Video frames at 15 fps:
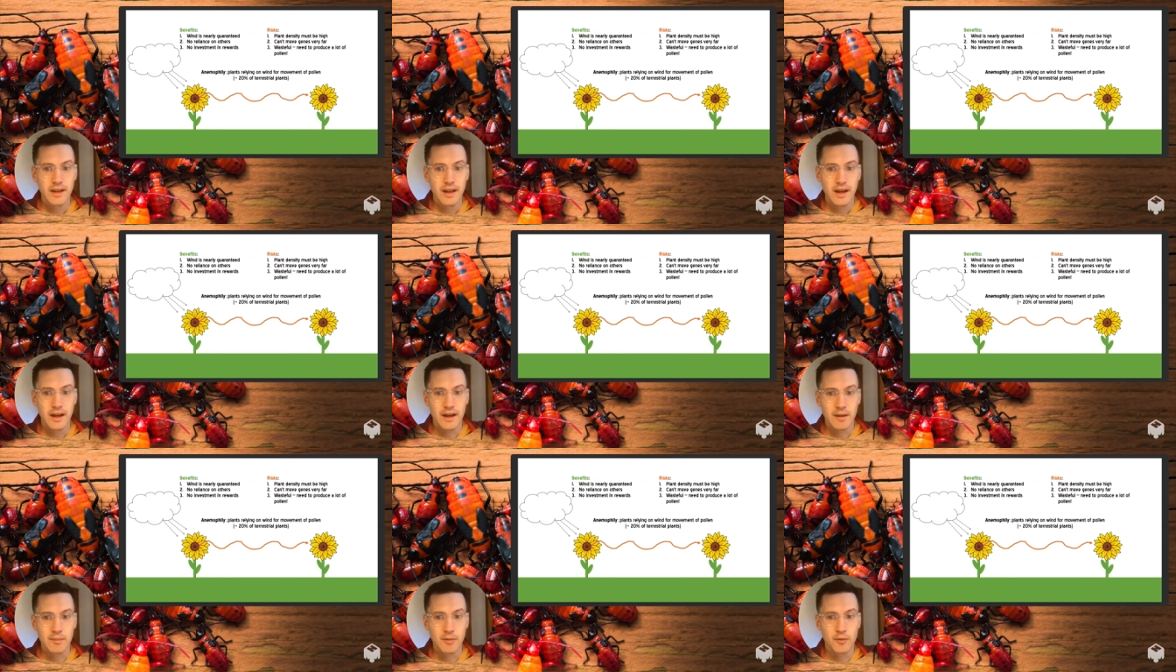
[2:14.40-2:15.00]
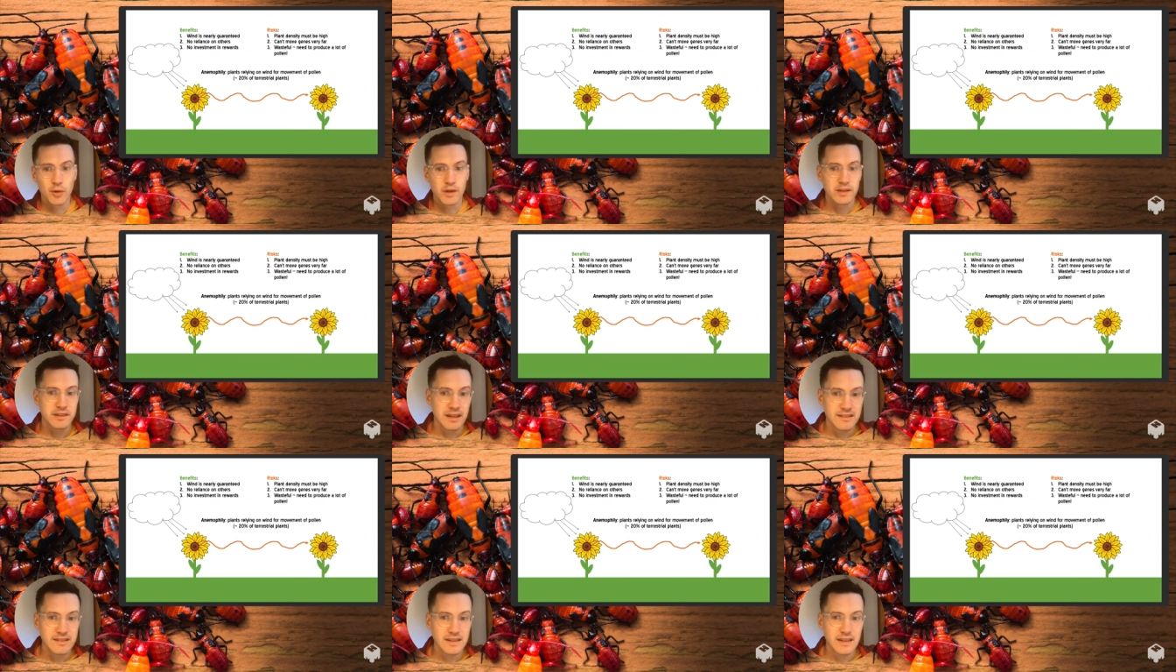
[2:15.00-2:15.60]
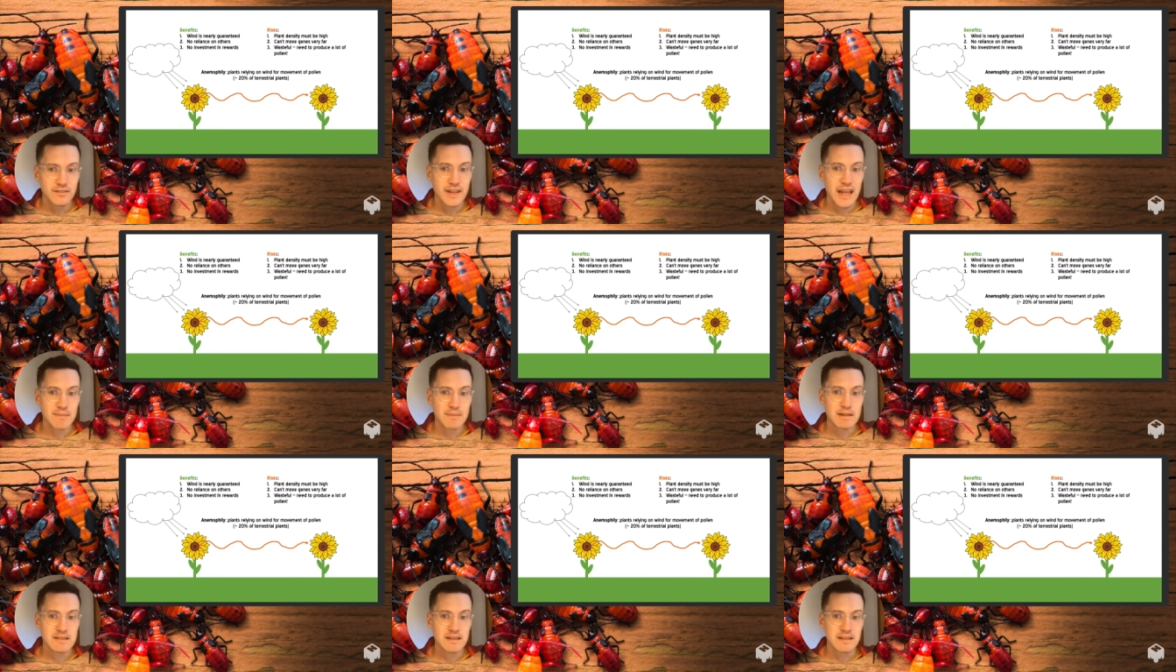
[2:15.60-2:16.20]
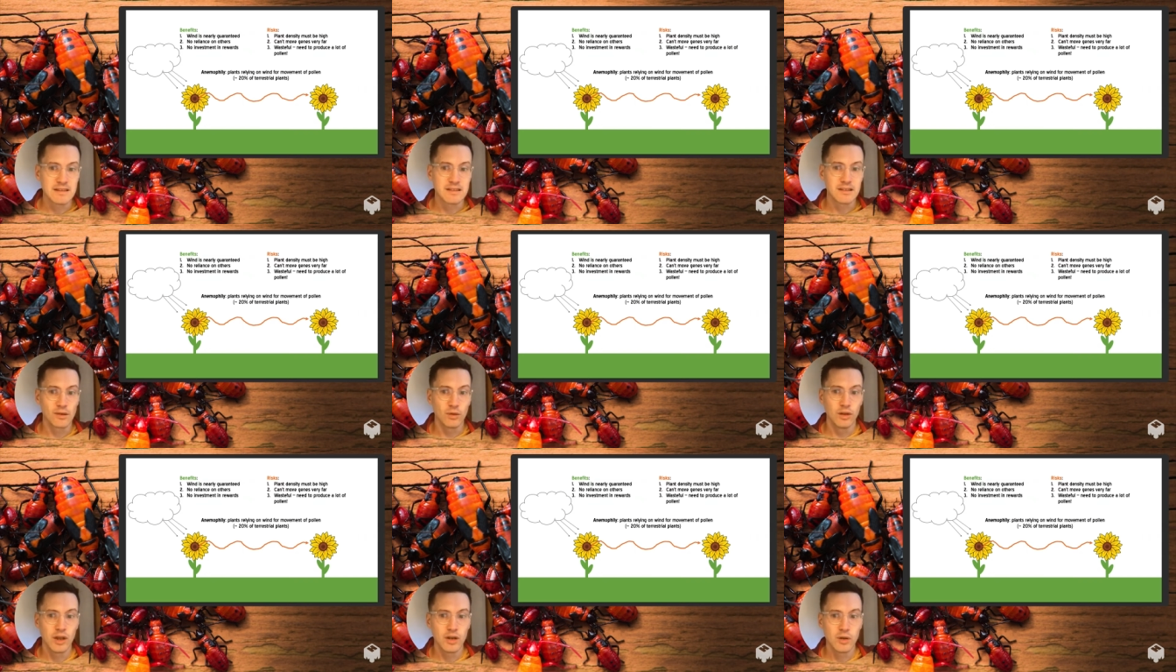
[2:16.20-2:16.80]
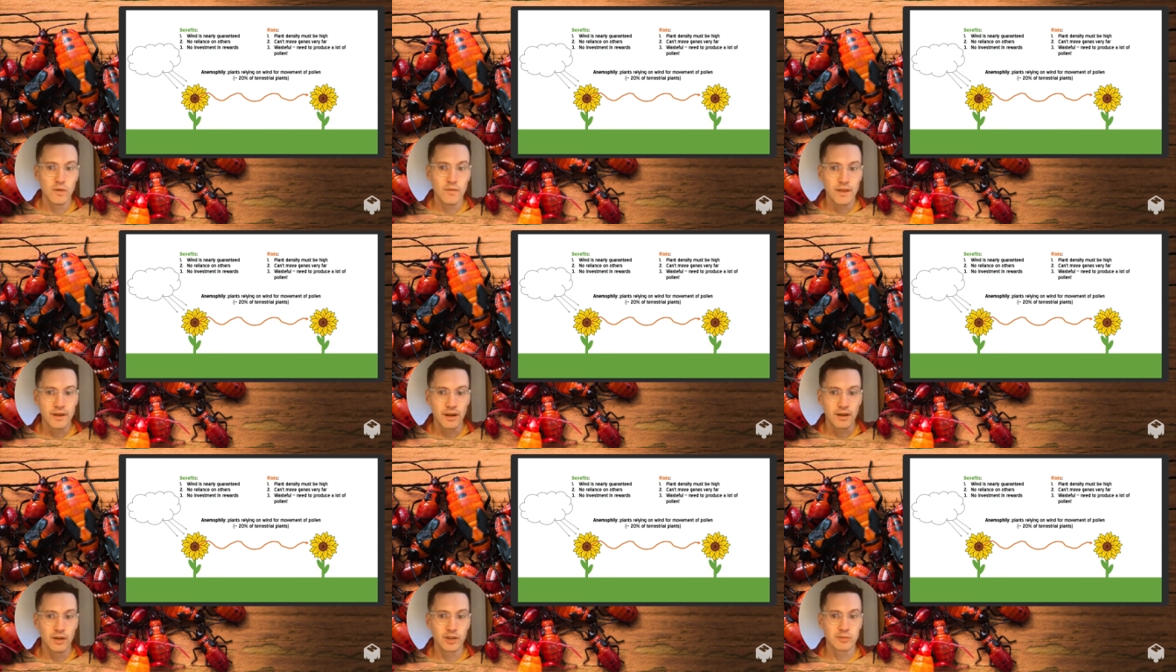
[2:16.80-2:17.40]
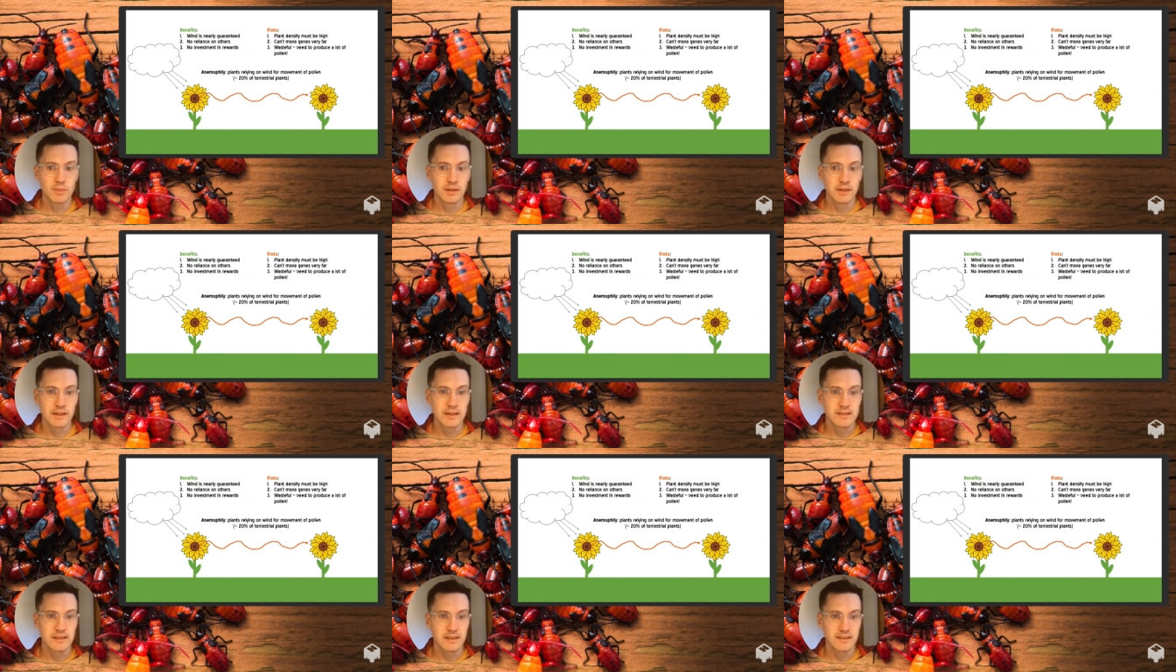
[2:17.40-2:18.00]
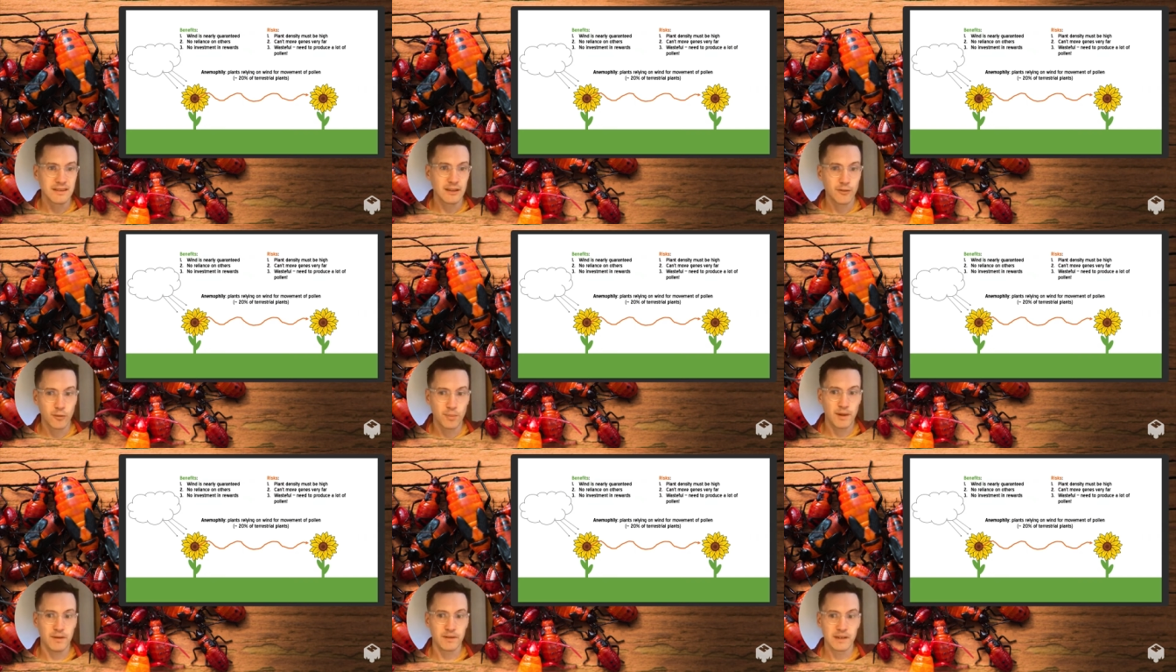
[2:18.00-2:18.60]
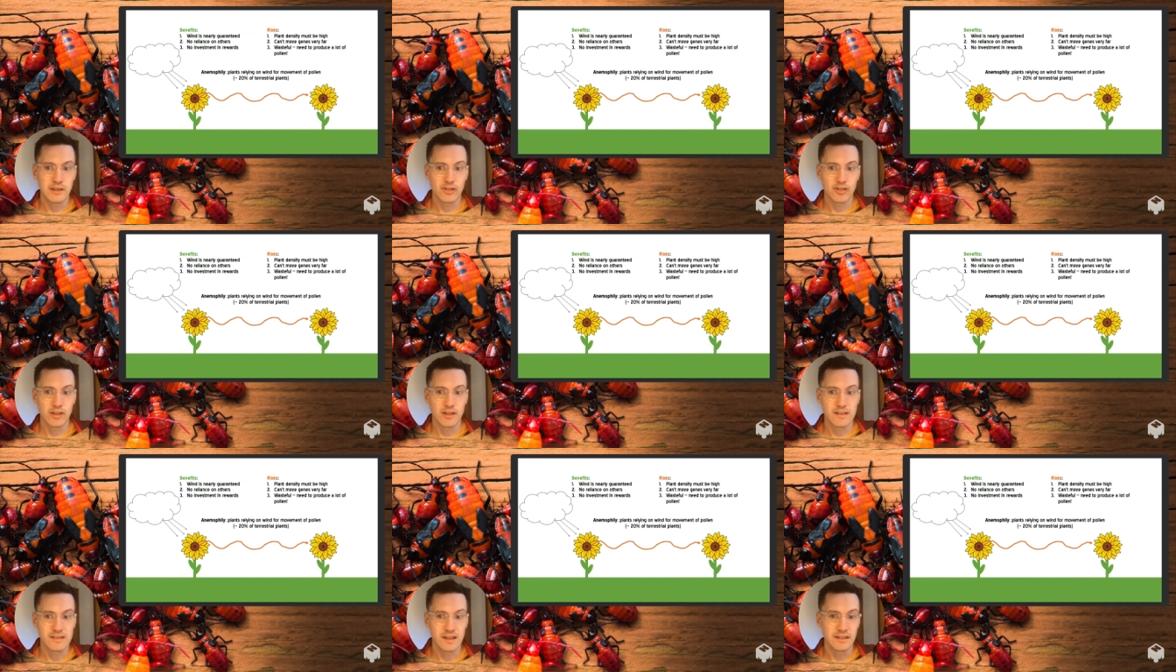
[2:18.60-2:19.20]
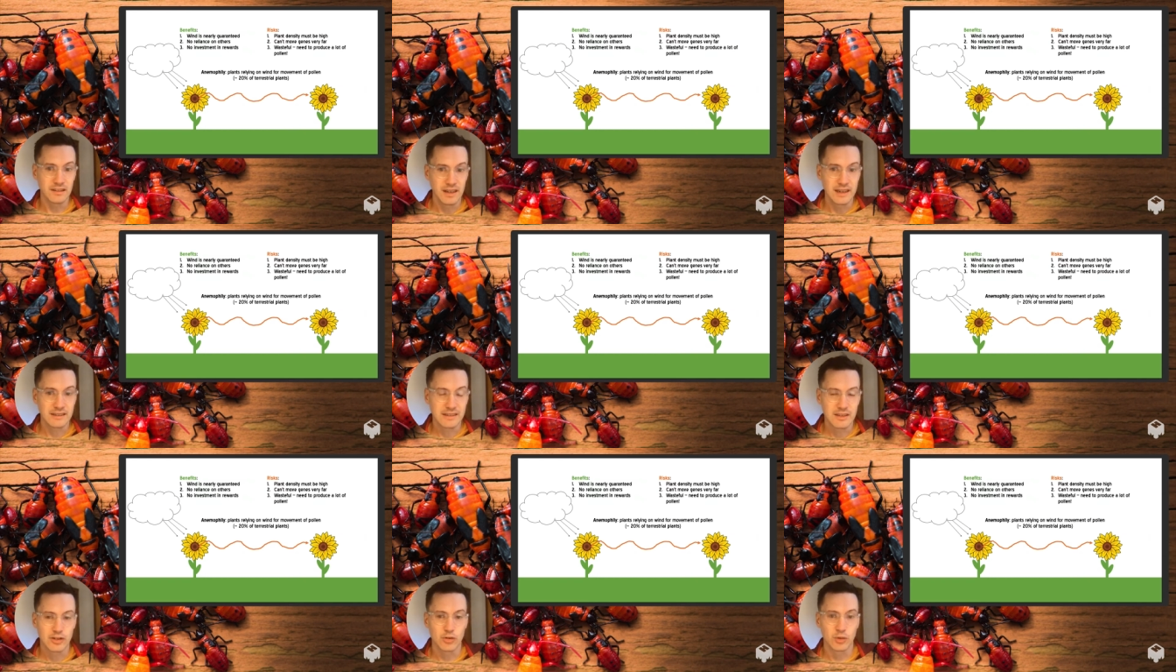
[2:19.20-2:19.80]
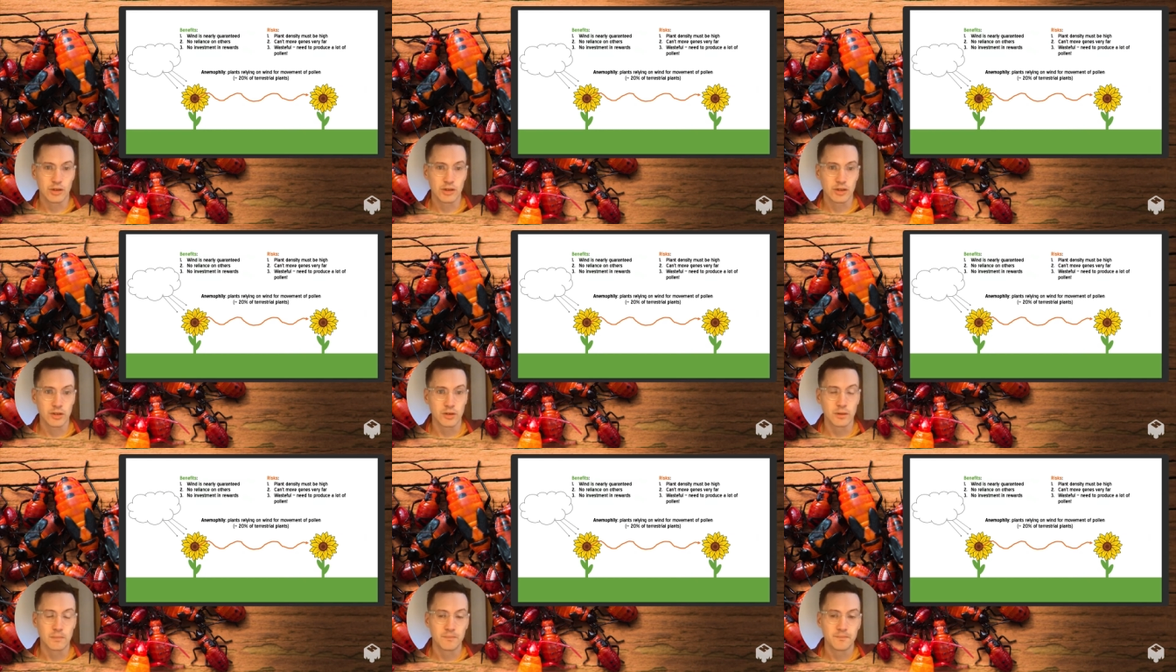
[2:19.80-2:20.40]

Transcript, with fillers: uh, before the density of gametes is so low that ultimately successful pollination is unlikely to occur.